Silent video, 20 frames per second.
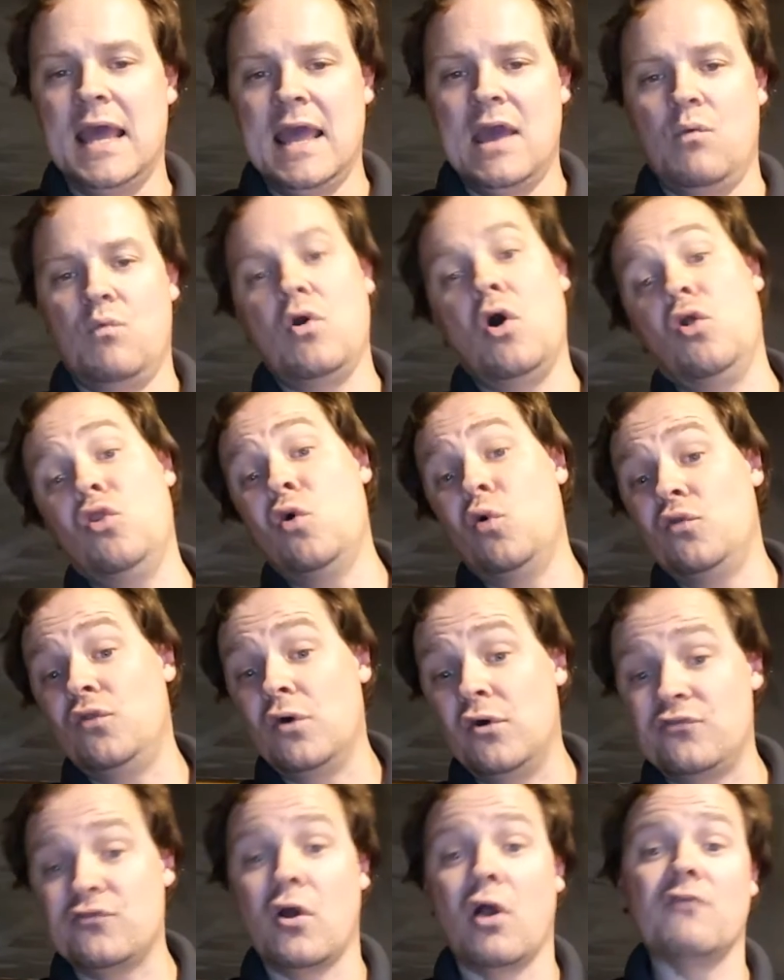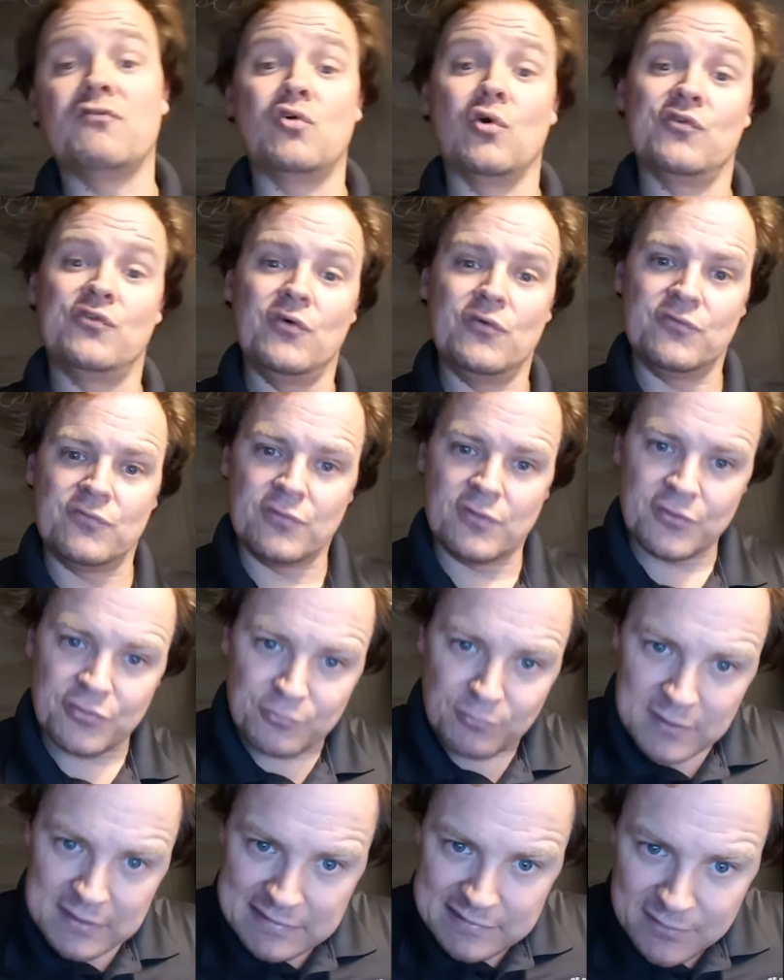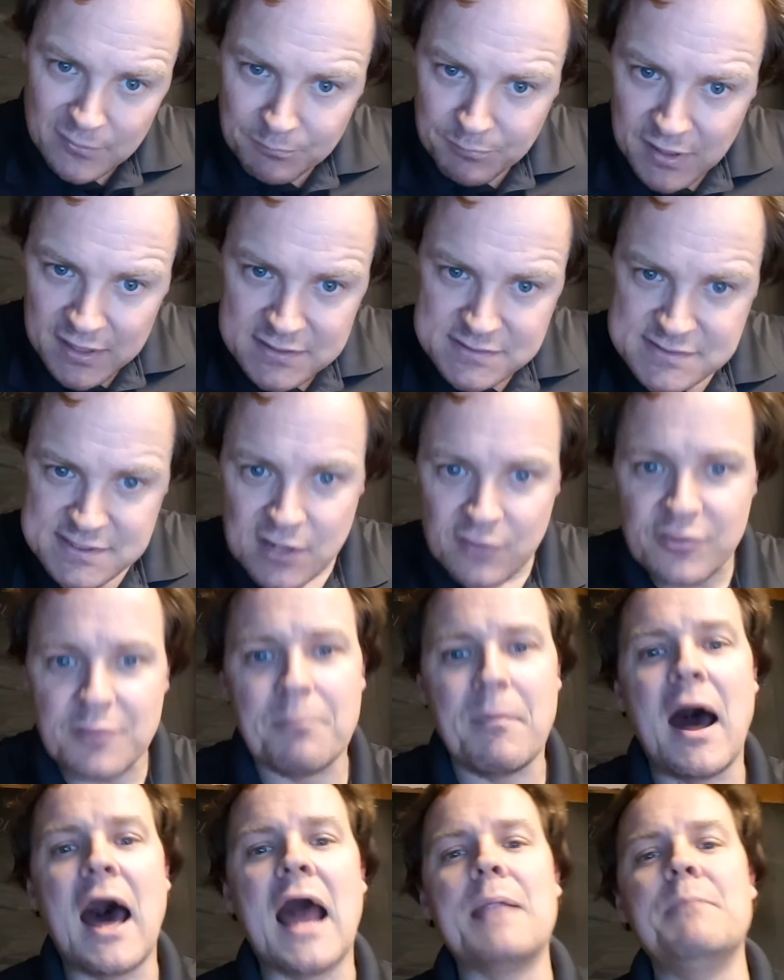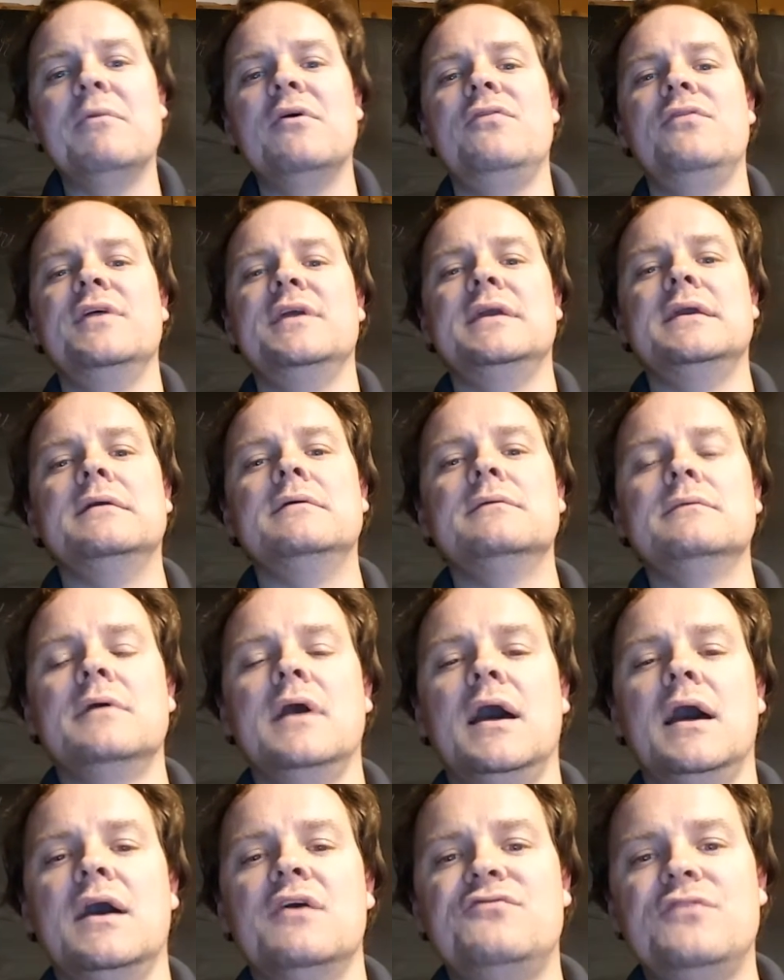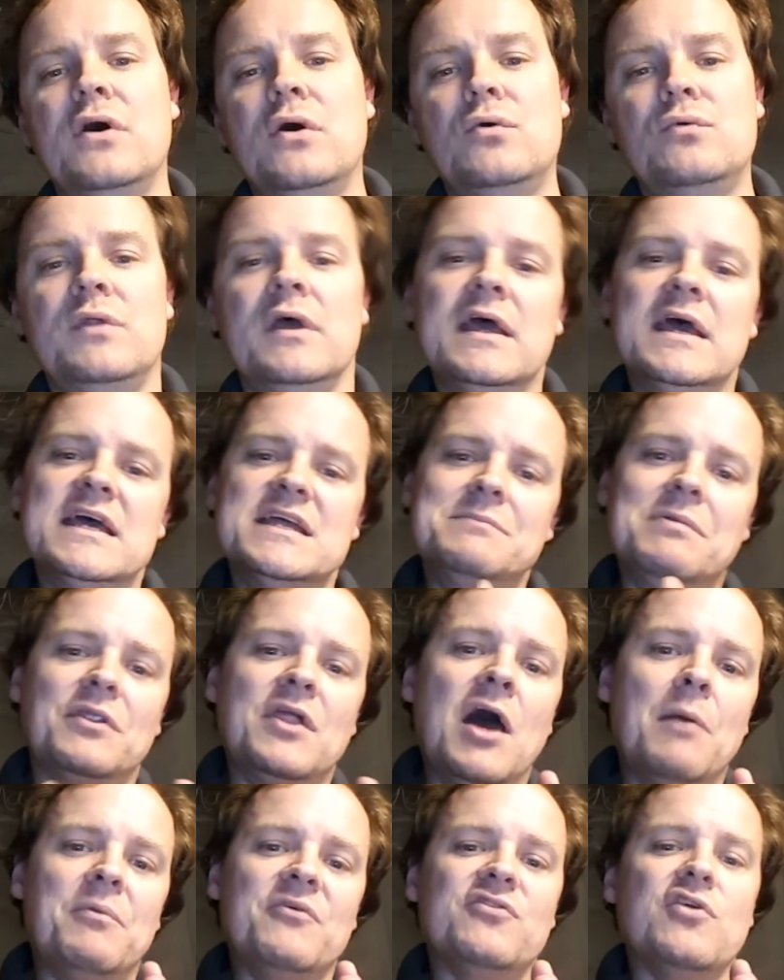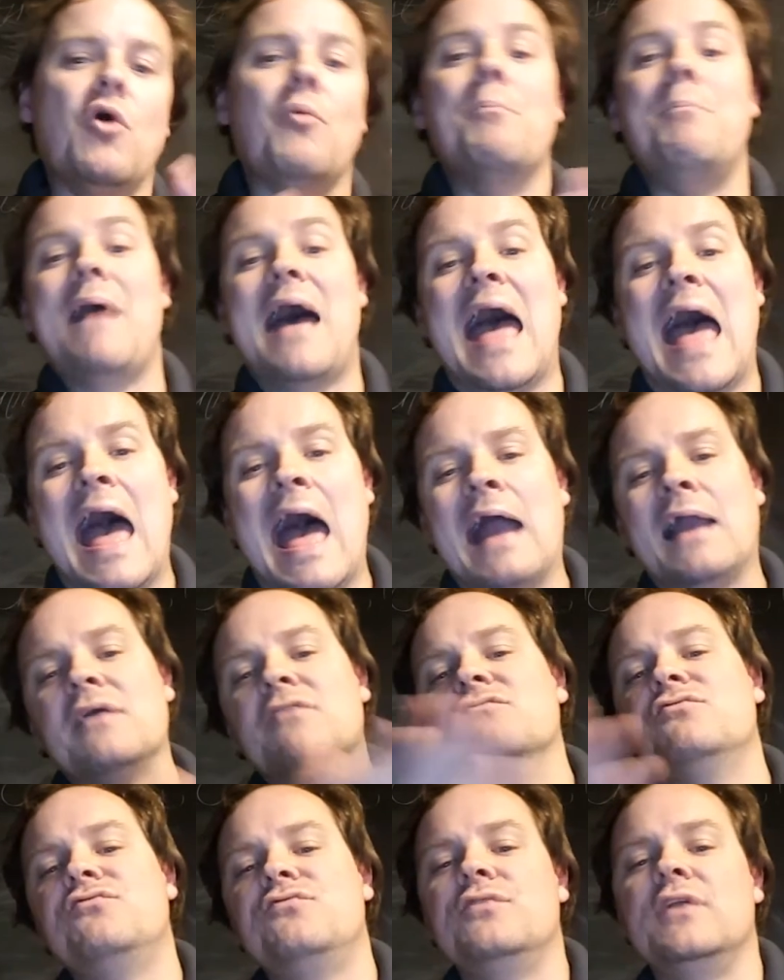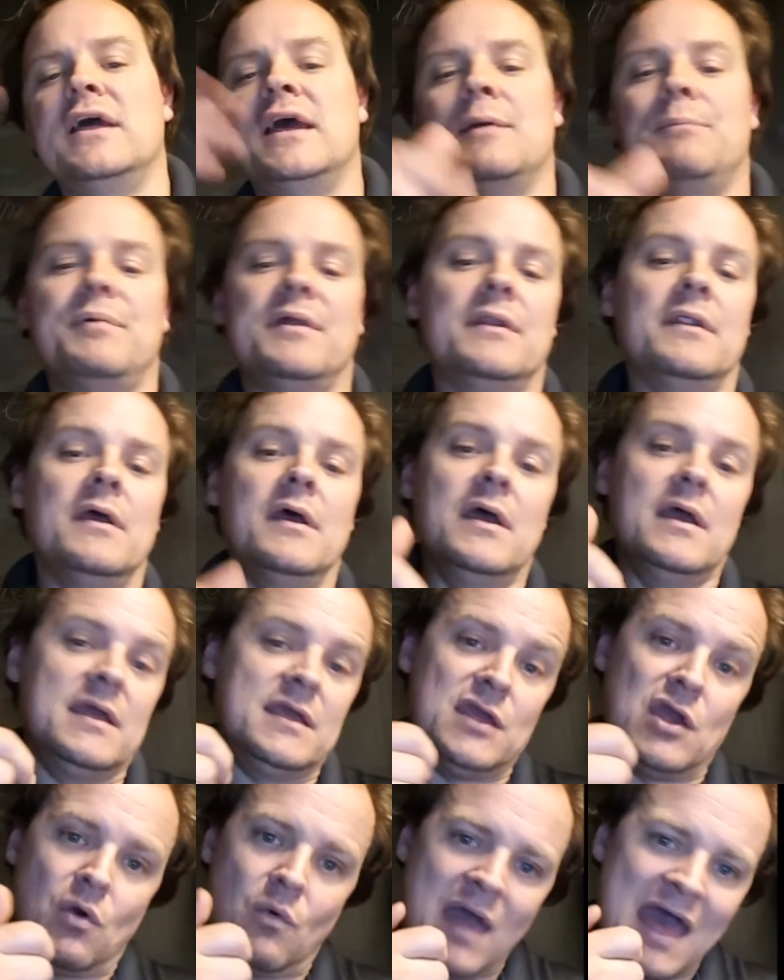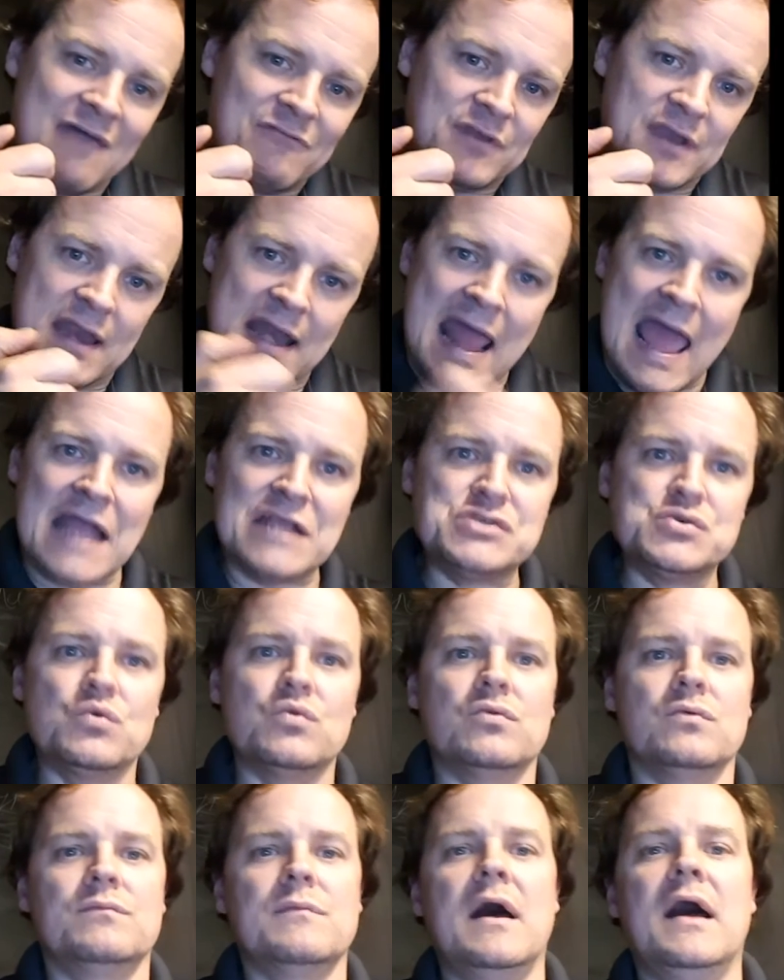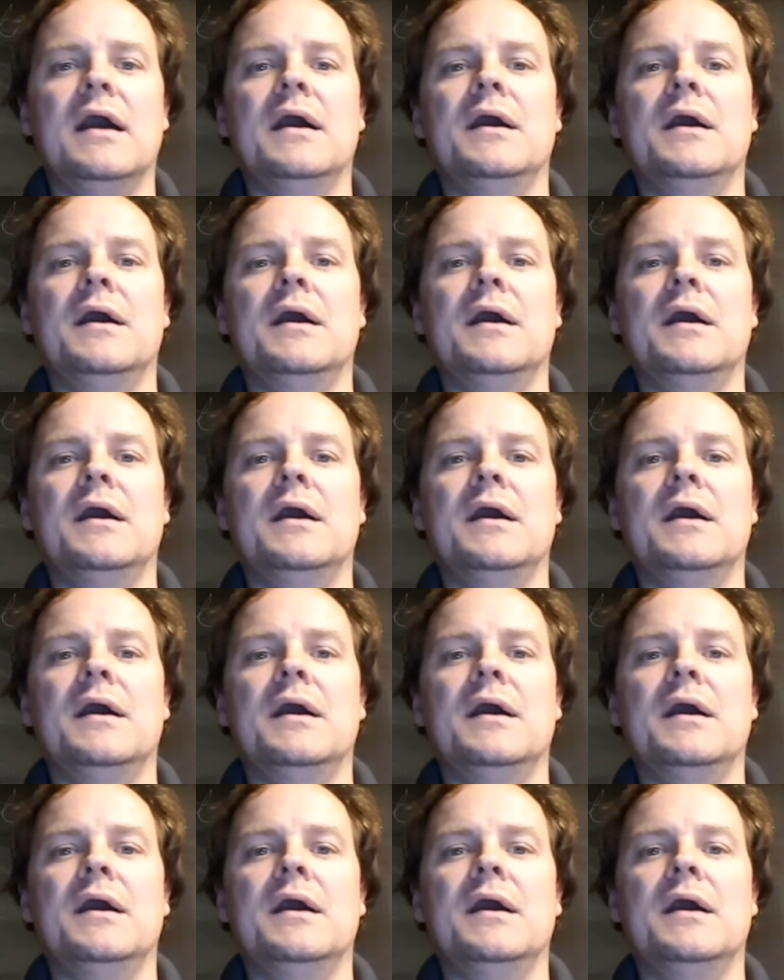And we all know what those are. Of course, those are the 3 little buttons there at the bottom of the phone. They'll help us go back and flip and, having an actual,